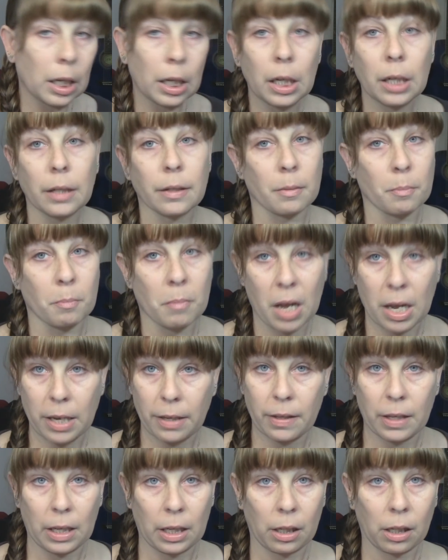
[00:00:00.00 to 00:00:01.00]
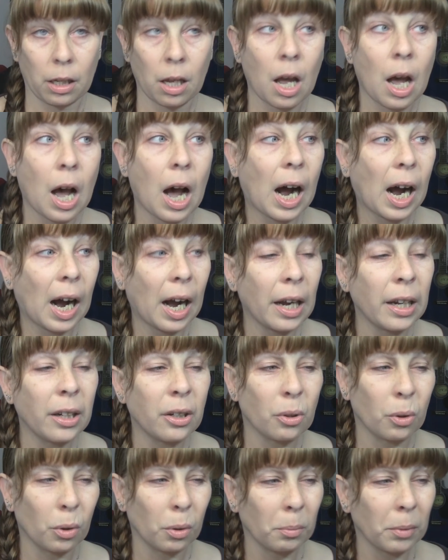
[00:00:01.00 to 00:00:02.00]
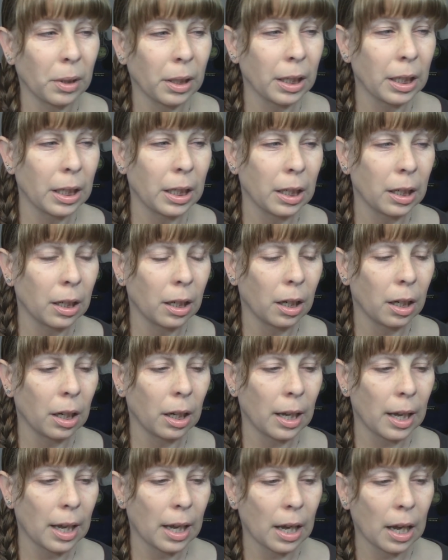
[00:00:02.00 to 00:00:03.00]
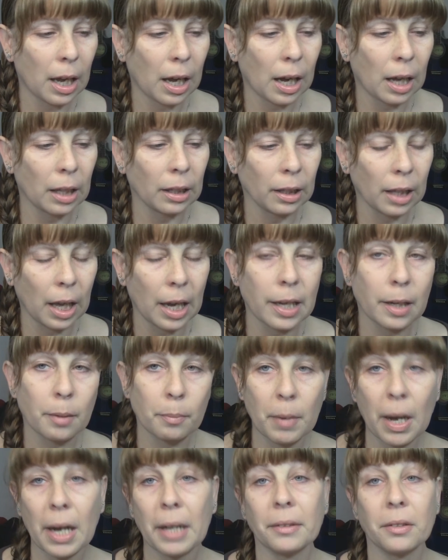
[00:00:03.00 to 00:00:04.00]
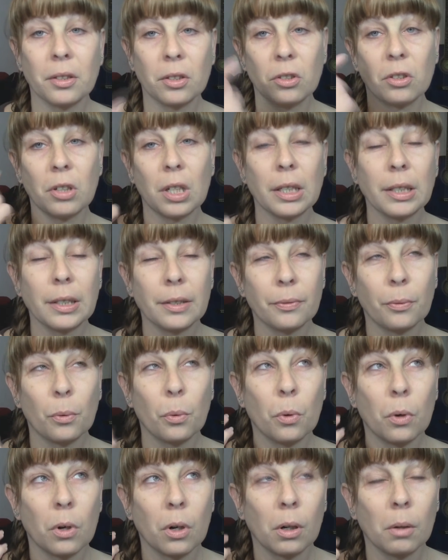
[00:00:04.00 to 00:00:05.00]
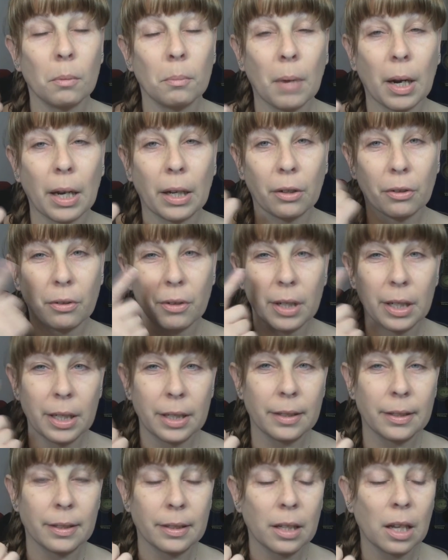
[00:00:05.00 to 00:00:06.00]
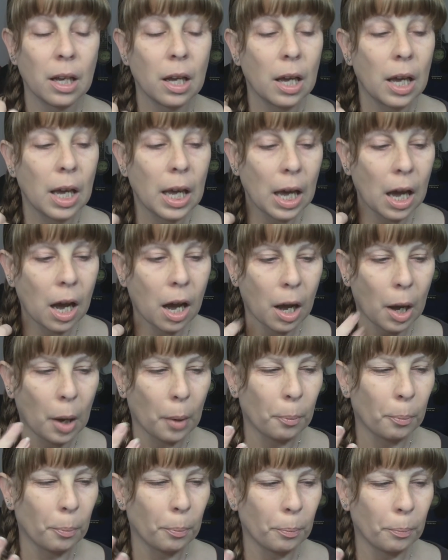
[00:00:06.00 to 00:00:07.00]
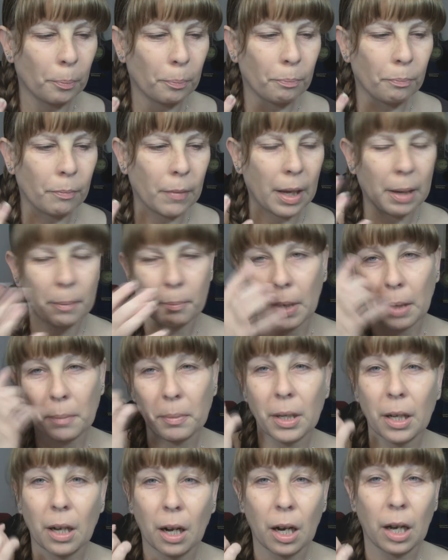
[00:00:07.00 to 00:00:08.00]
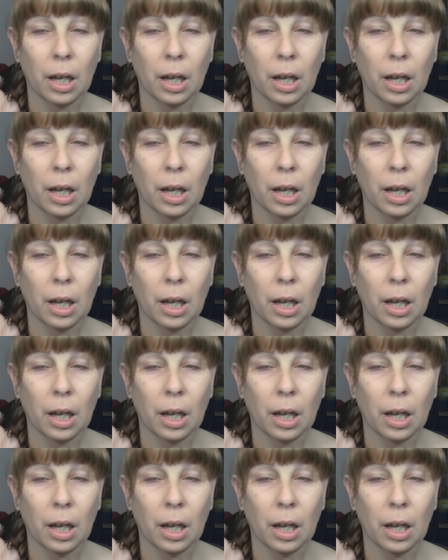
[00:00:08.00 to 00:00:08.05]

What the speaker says: it is amazing. I normally like mattes just for my crease and maybe a